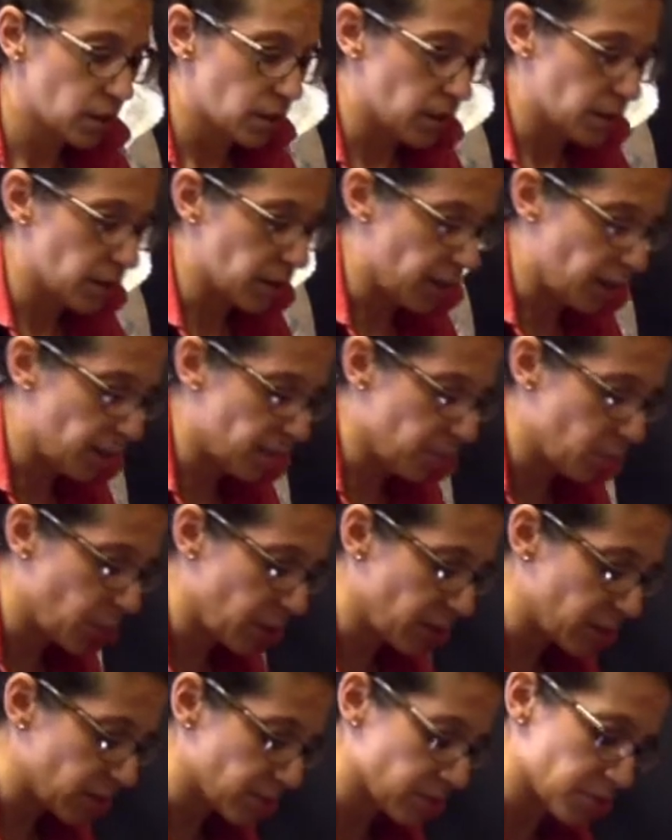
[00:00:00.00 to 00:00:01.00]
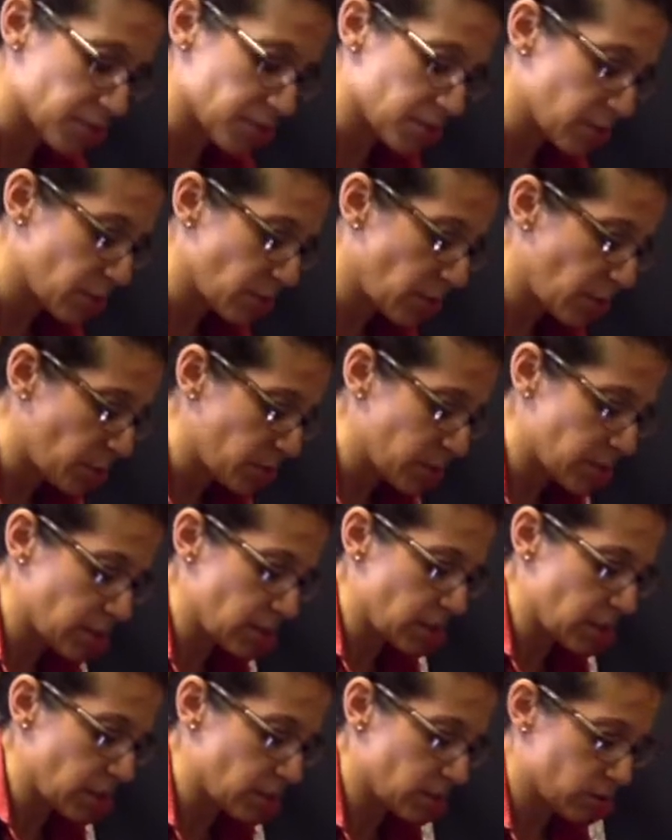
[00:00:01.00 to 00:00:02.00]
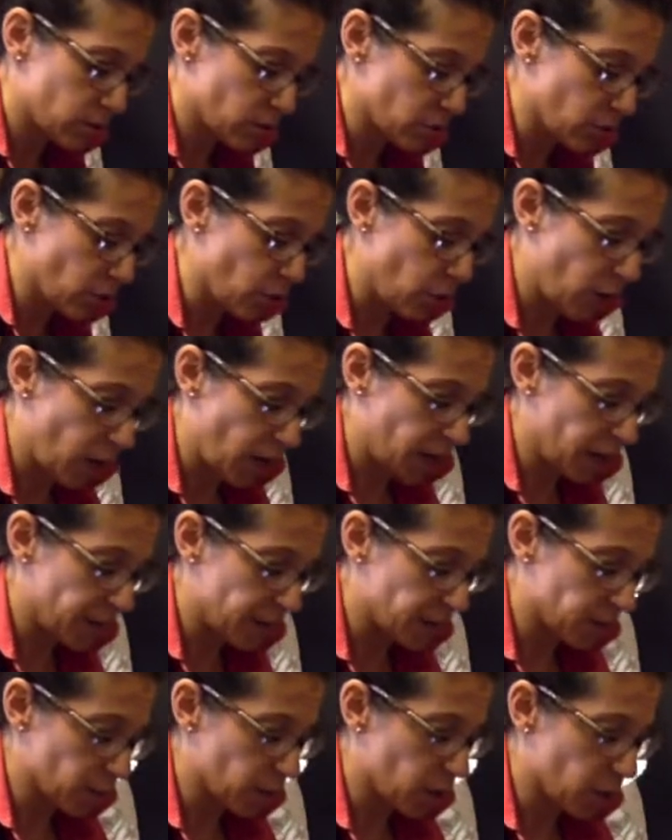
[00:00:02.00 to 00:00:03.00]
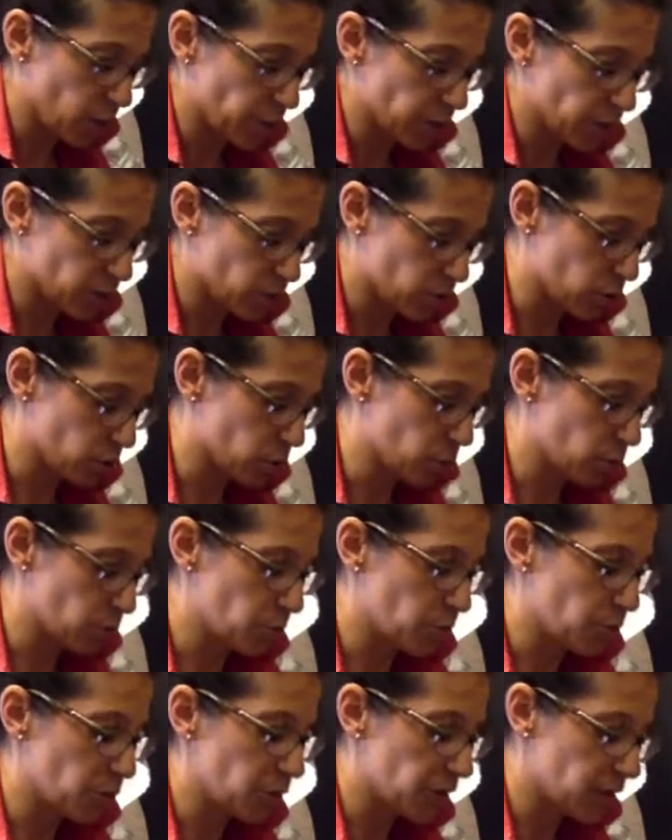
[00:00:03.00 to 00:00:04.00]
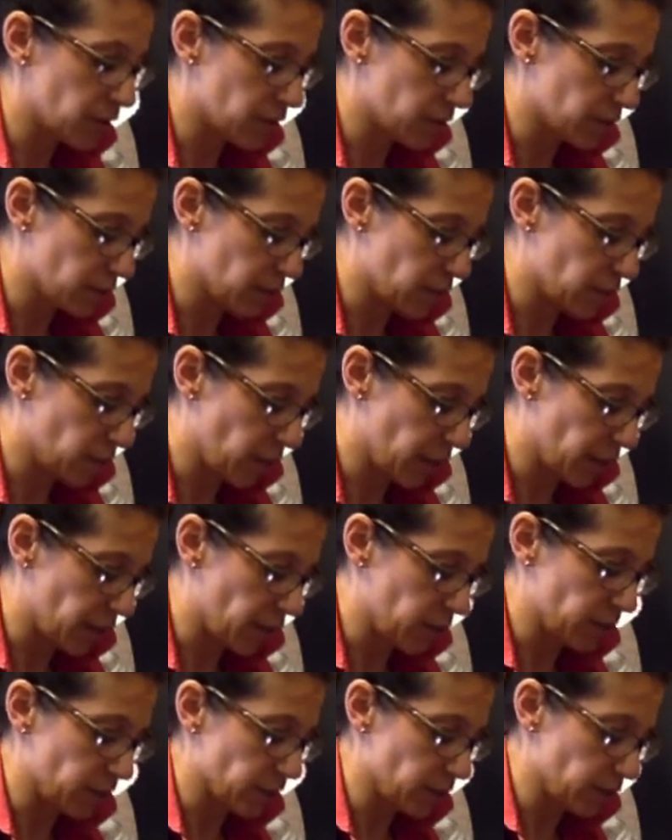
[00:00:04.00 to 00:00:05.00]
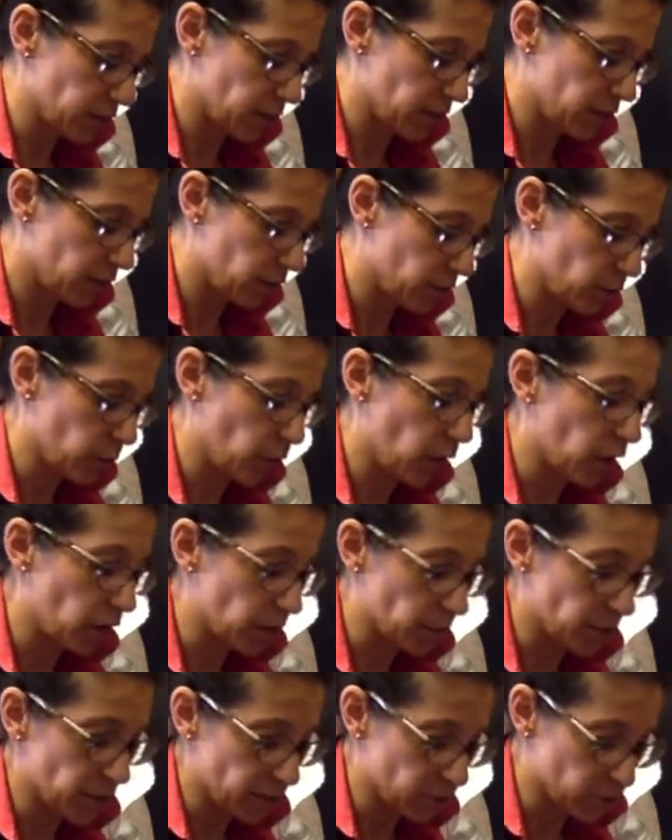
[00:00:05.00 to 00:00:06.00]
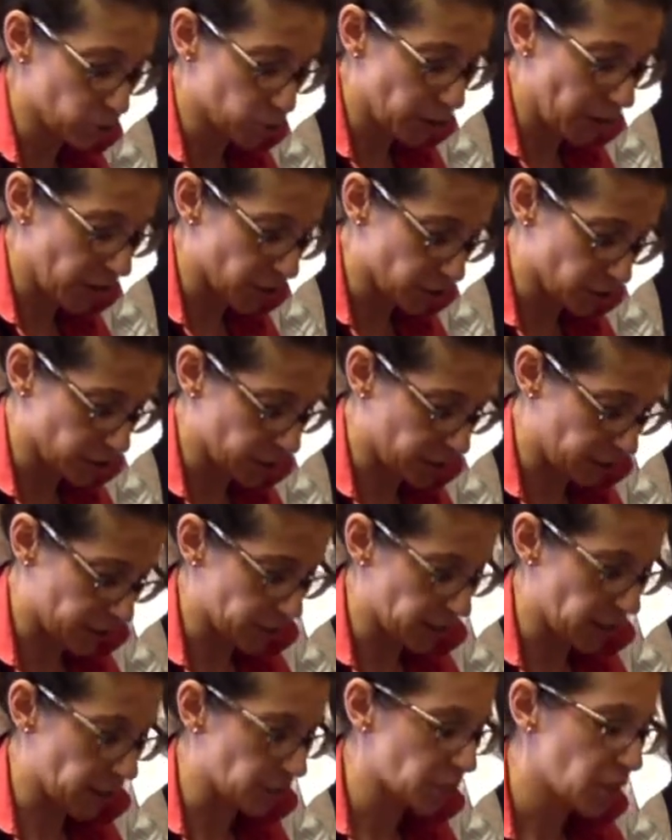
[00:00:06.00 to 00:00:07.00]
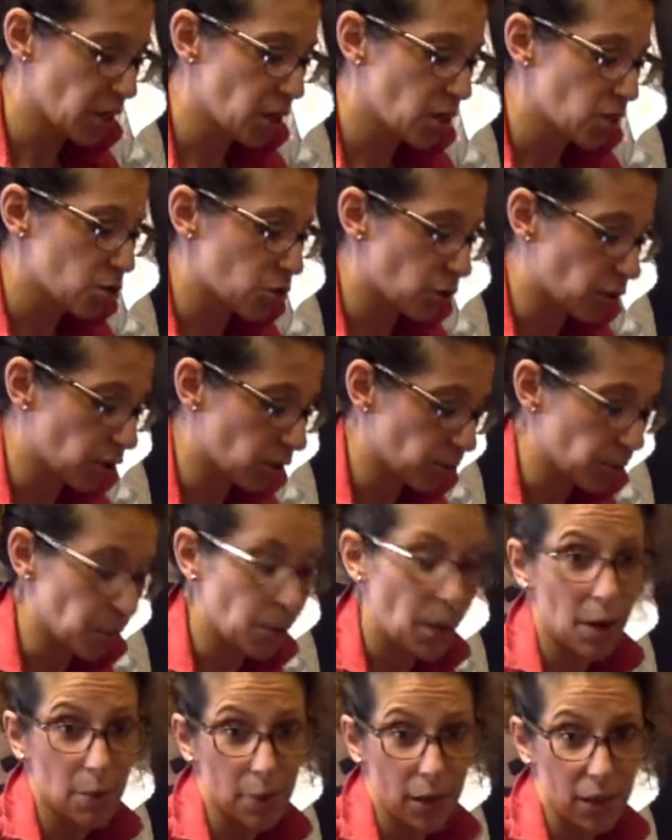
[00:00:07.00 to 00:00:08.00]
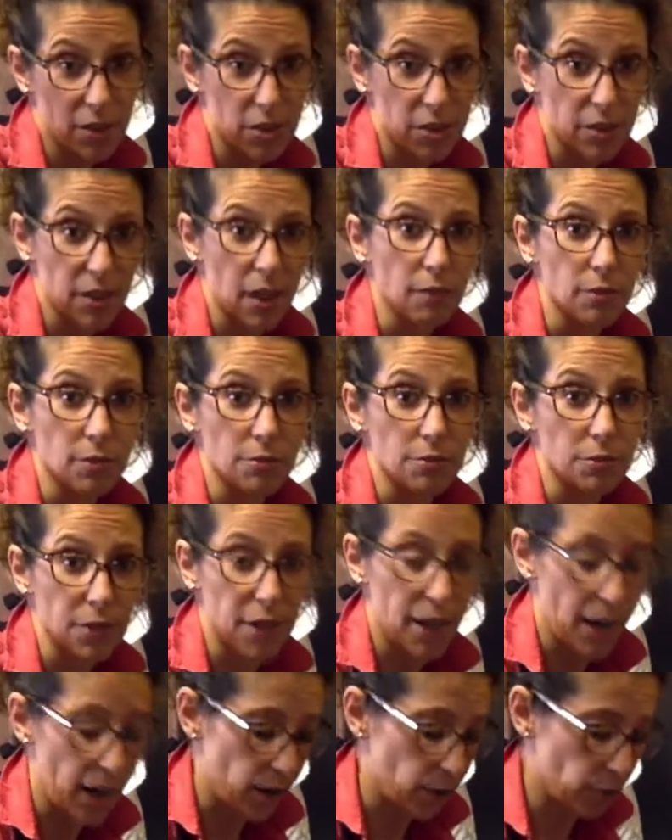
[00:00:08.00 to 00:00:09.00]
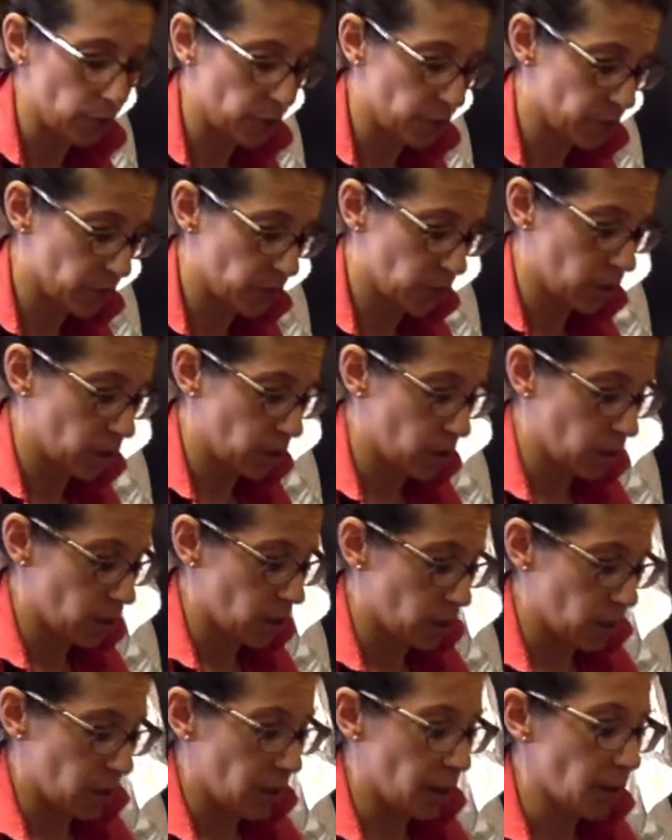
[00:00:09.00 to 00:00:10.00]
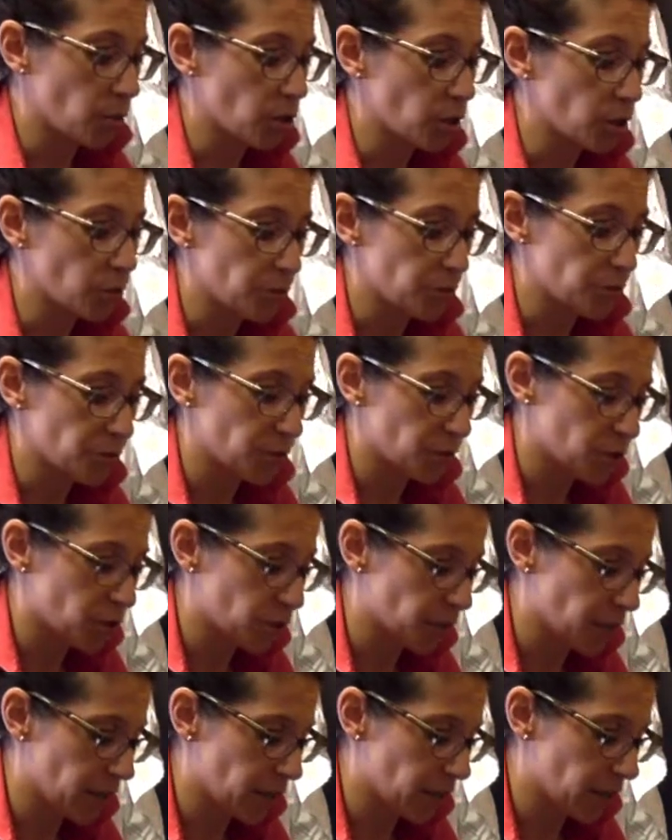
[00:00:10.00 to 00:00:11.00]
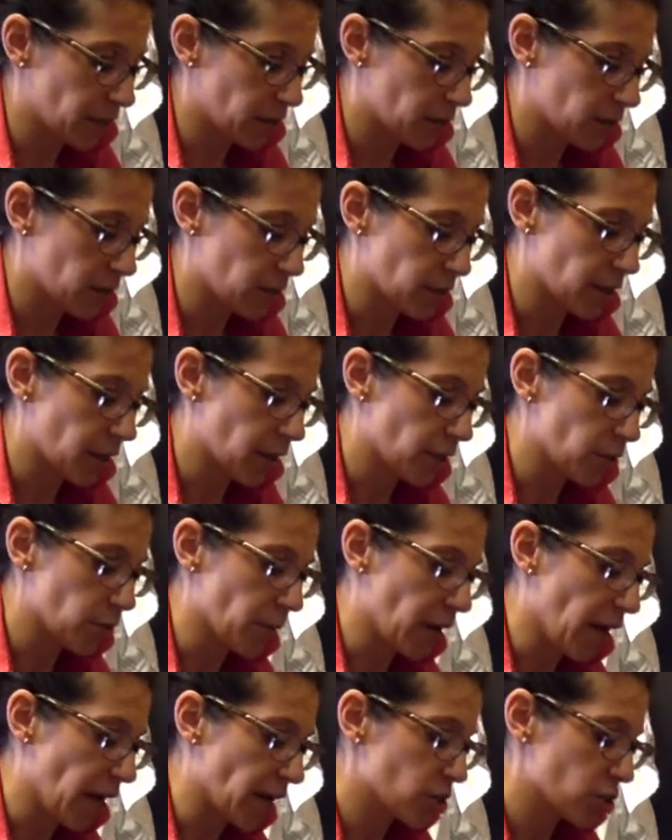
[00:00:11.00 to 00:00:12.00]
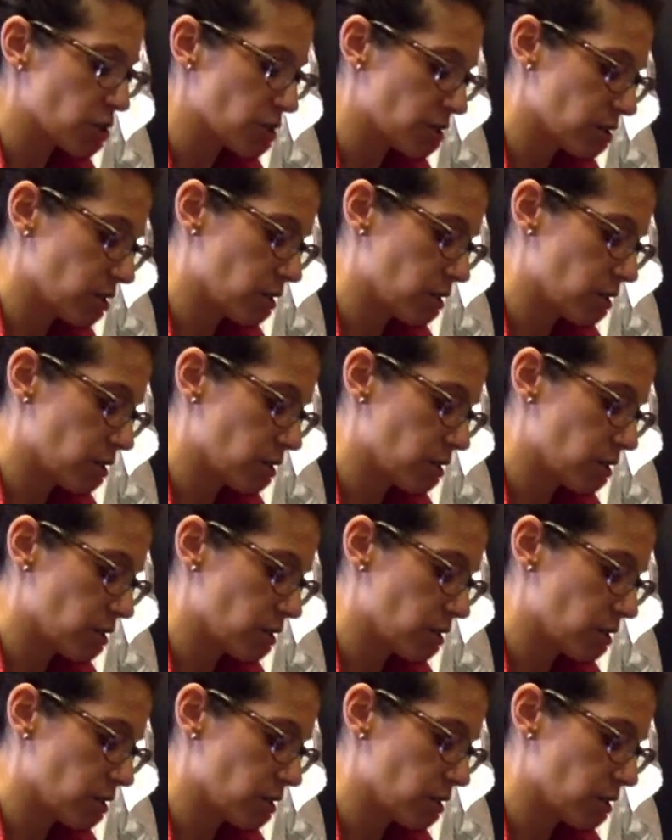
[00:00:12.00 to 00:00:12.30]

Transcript: And I've been waiting for these babies to eat, so I am going to put these in my oven. Well, I'm making 2 batches, like I said. So I'm going to put my batch in the oven for now. And I'm going to refrigerate the other batch